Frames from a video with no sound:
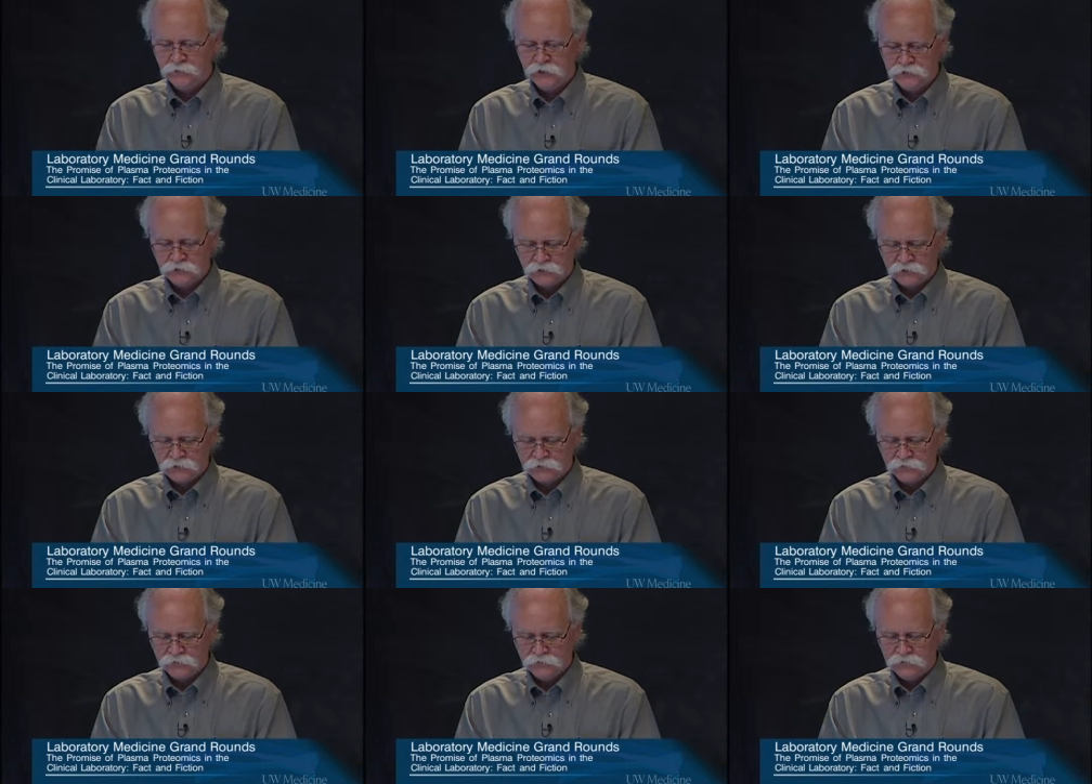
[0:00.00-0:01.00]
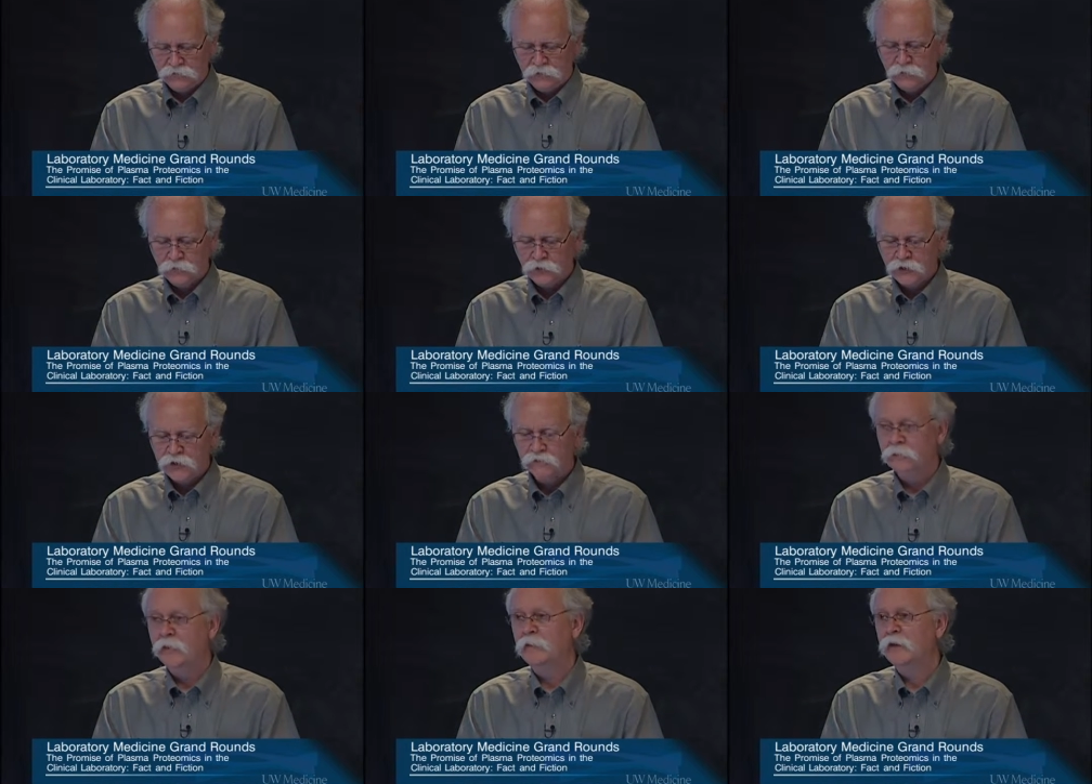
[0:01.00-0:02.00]
we took uh, 30,
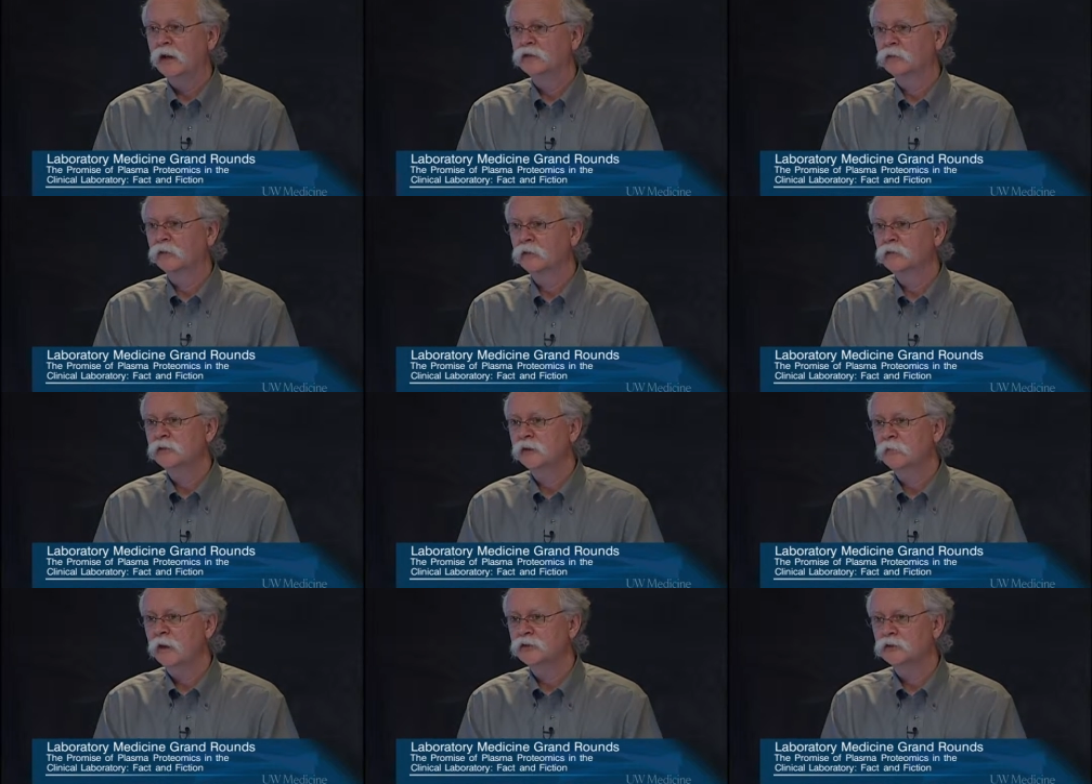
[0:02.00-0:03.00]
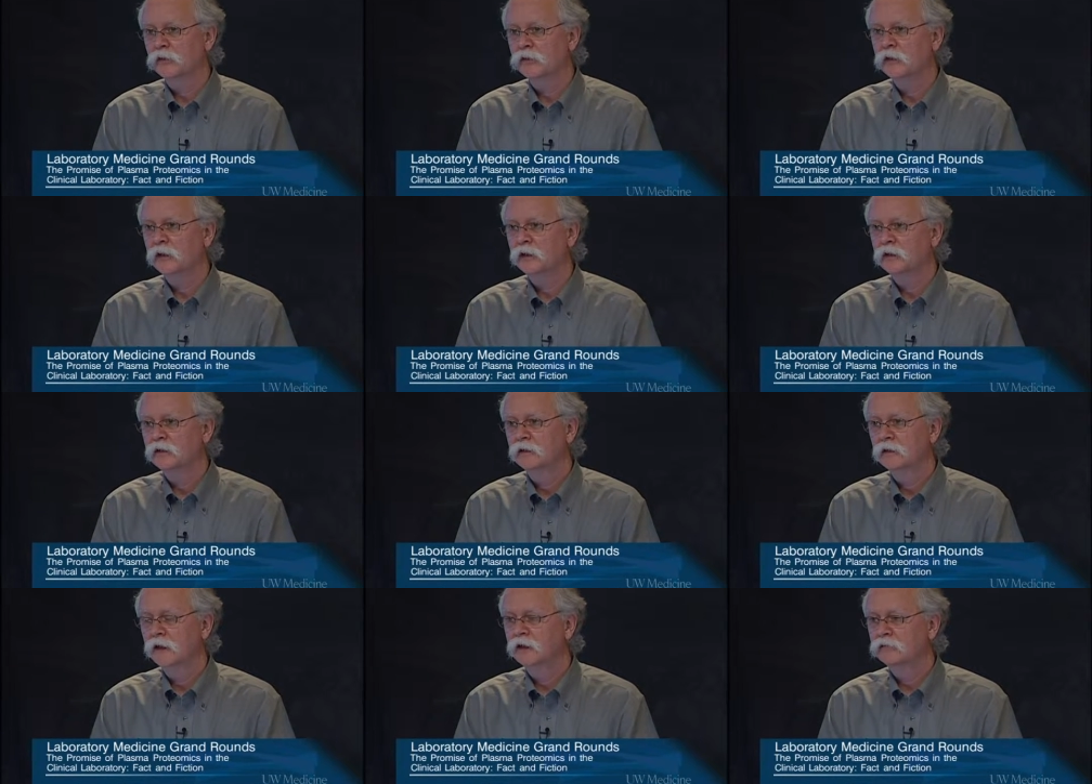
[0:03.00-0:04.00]
the peptides we were using to measure 30
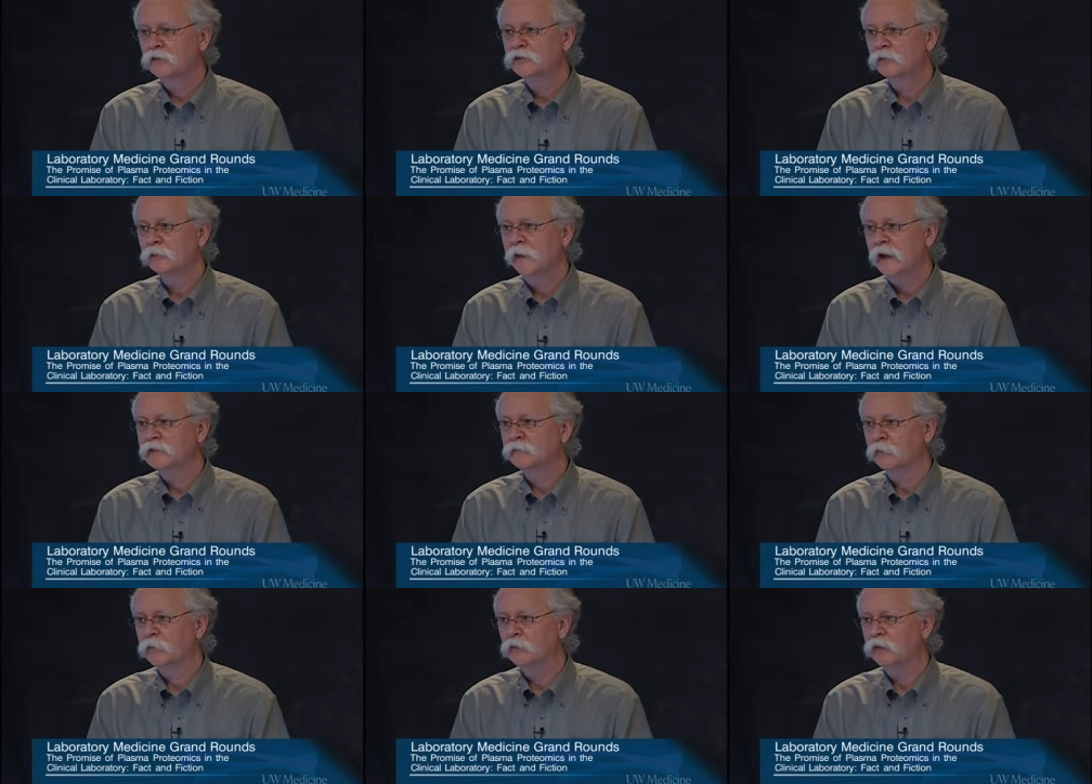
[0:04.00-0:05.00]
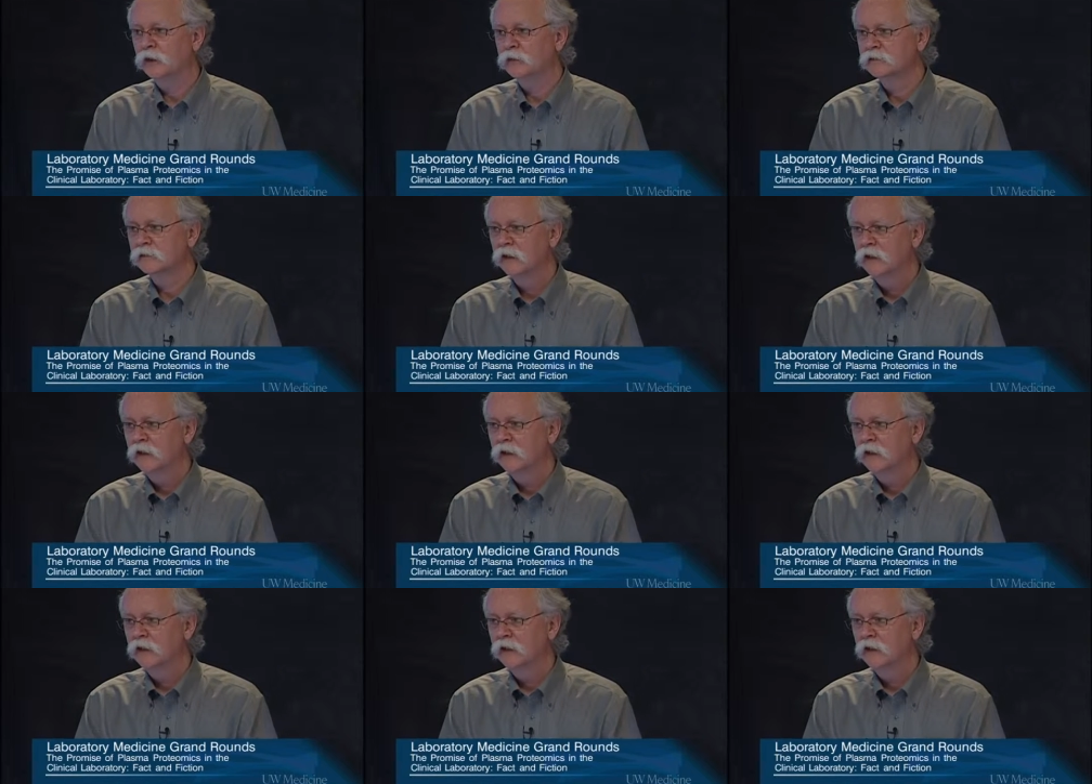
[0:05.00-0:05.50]
individual plasma proteins,